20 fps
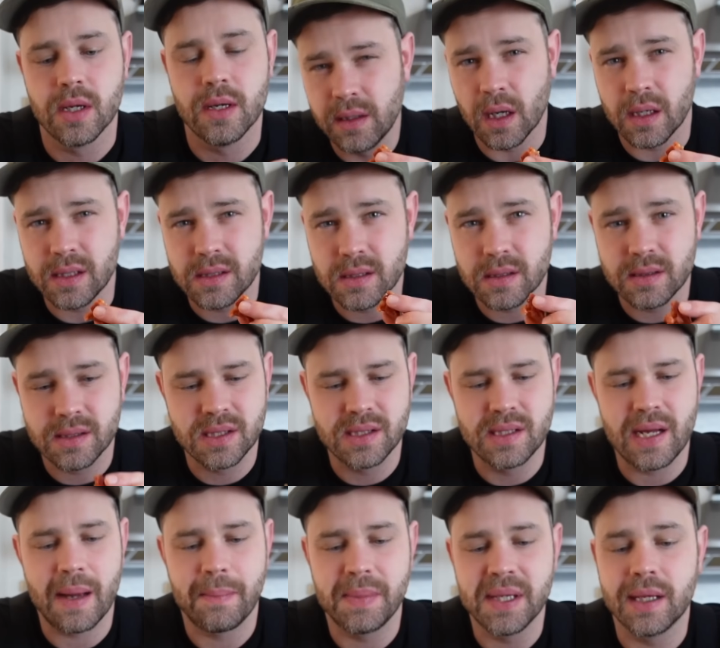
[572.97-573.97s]
Nice
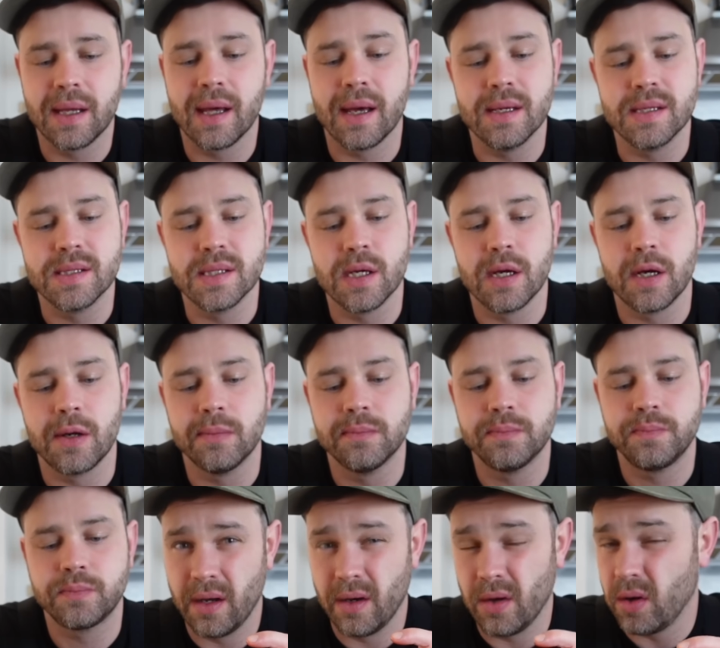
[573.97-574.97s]
snappy casing.
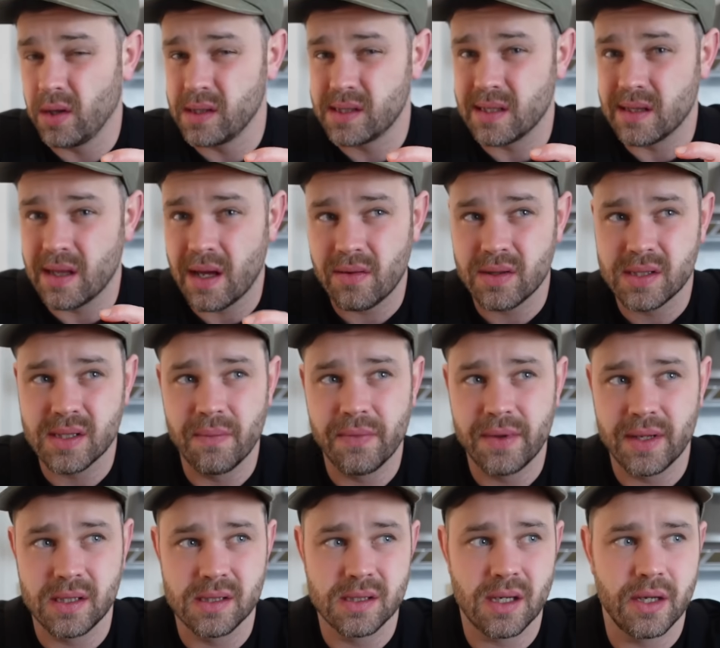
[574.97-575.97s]
And honestly, there are some
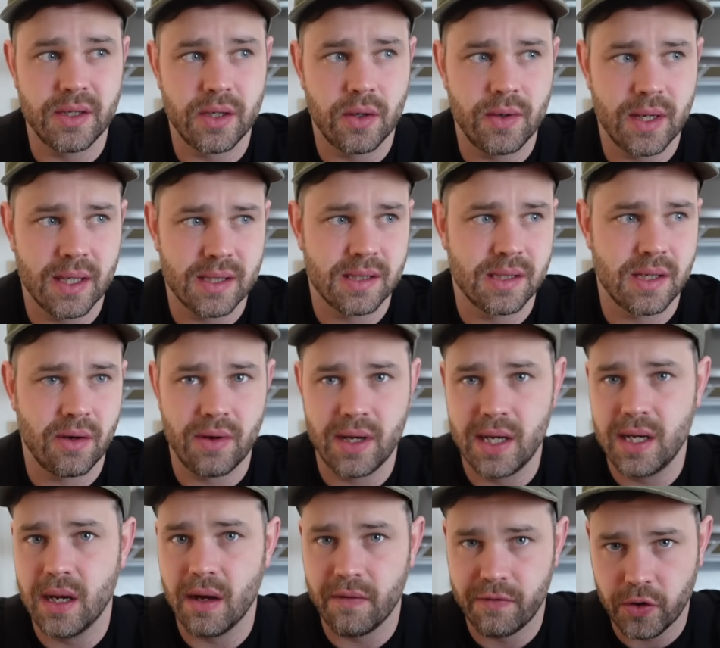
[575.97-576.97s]
things that I don't necessarily
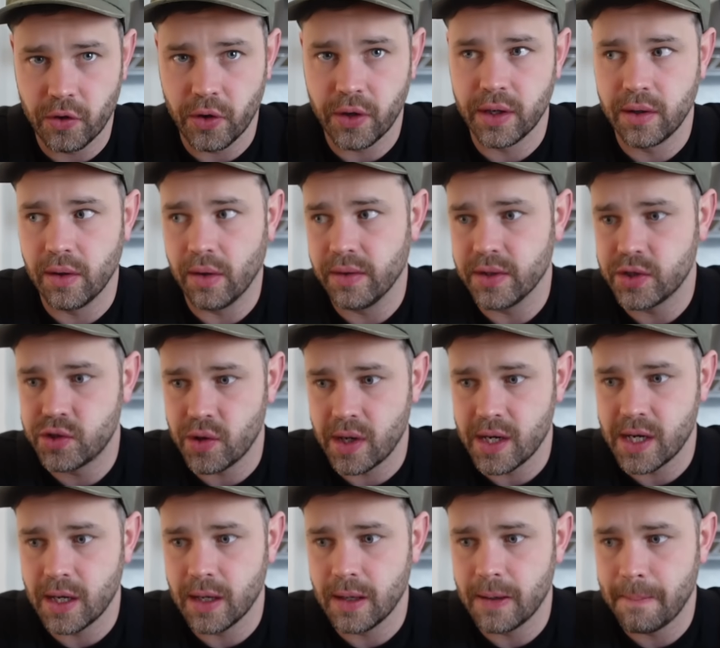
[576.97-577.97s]
love cooking on the
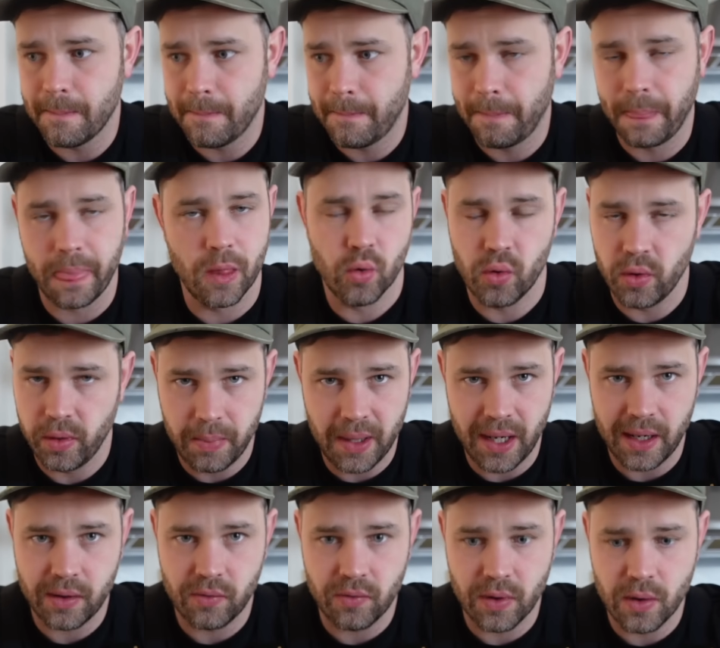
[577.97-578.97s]
Traeger, or the
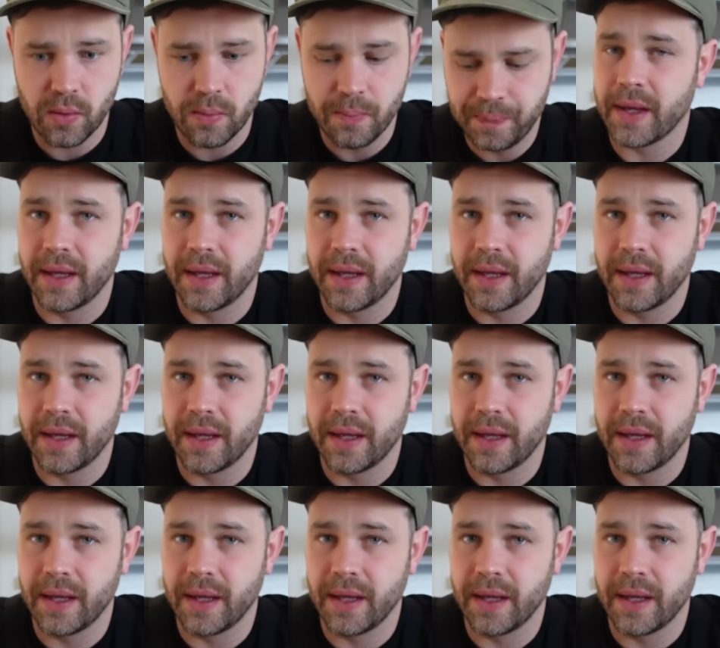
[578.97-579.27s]
pellet grill.